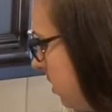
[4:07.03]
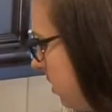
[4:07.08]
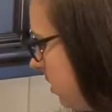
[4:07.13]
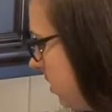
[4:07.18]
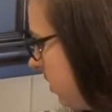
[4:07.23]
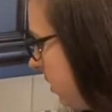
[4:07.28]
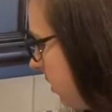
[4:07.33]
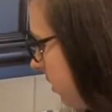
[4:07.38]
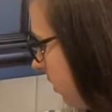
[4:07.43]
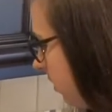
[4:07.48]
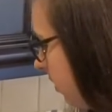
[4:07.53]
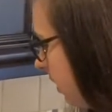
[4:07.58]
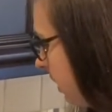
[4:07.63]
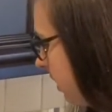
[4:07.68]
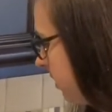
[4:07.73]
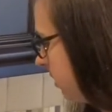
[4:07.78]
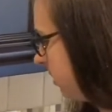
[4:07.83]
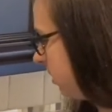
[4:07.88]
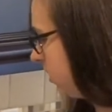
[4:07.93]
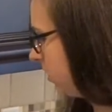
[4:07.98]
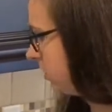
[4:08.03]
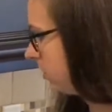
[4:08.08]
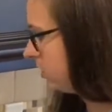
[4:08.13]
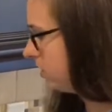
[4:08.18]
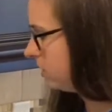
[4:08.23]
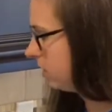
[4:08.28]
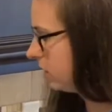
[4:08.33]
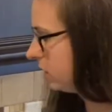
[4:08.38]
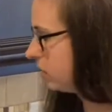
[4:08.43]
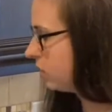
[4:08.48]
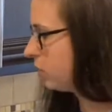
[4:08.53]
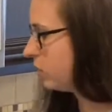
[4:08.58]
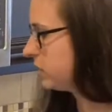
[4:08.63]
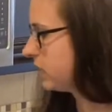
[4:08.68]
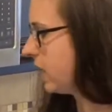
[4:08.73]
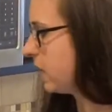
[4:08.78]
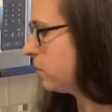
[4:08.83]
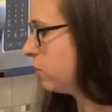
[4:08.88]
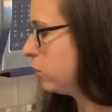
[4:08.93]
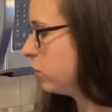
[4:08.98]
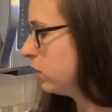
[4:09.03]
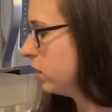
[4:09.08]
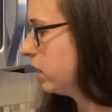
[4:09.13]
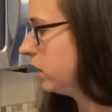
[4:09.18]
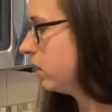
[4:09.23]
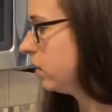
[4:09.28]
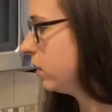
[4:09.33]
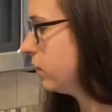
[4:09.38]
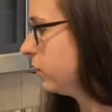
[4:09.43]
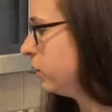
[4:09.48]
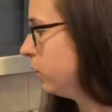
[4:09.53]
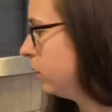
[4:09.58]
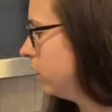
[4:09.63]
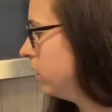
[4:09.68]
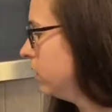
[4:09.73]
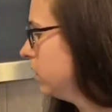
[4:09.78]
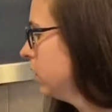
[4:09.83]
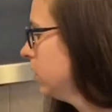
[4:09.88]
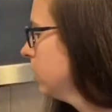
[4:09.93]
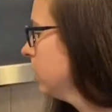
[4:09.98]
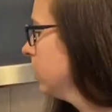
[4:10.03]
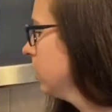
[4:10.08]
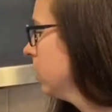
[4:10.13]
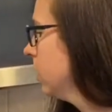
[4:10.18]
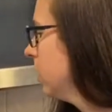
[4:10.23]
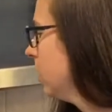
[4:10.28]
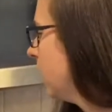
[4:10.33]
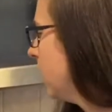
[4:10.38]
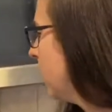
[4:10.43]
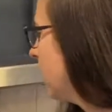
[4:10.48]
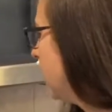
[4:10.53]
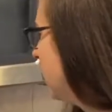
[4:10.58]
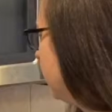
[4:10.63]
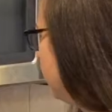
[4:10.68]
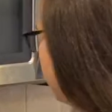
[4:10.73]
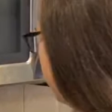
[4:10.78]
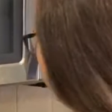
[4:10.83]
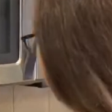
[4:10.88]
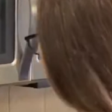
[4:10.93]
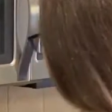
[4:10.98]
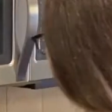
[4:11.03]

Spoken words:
Nothing crazy. You can always add more later if you want. And then